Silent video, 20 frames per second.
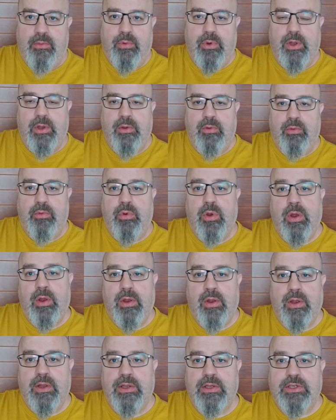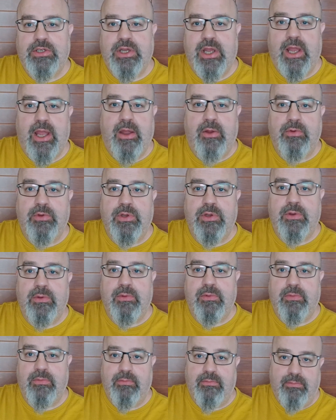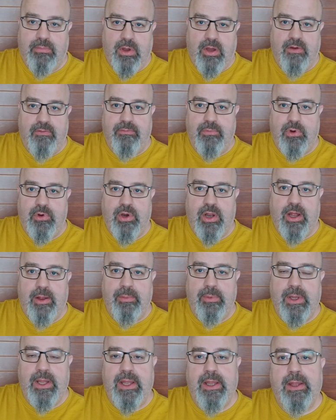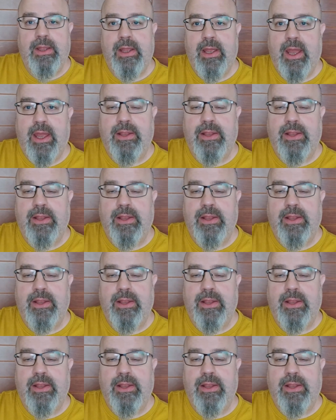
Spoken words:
We're going to check out part of Morro Hable,